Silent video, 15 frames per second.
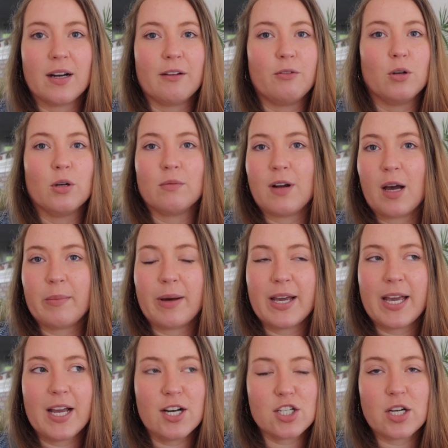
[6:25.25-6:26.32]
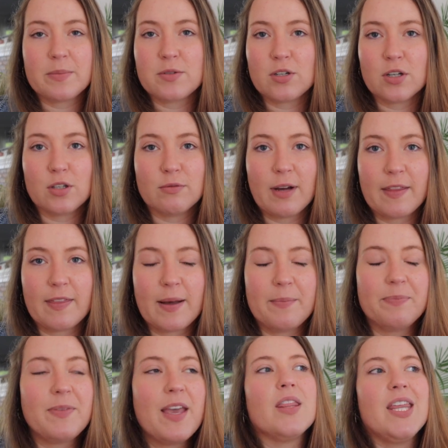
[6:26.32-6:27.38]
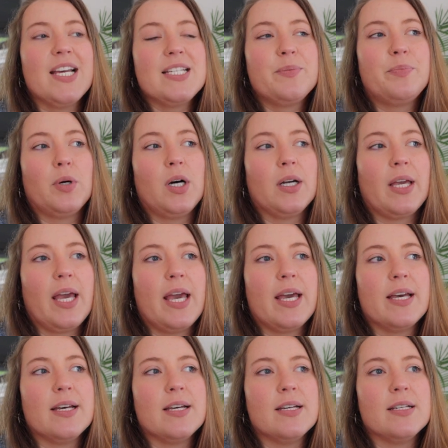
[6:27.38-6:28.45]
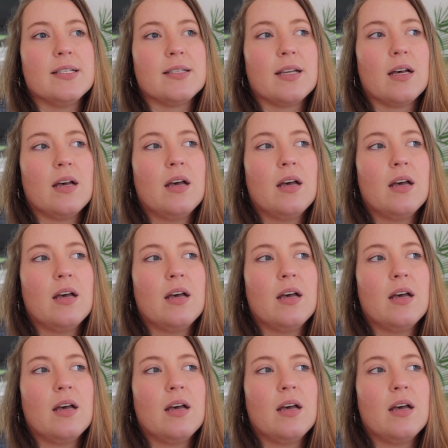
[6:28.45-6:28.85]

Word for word: If you're around my age, I'm sure you read them. This book is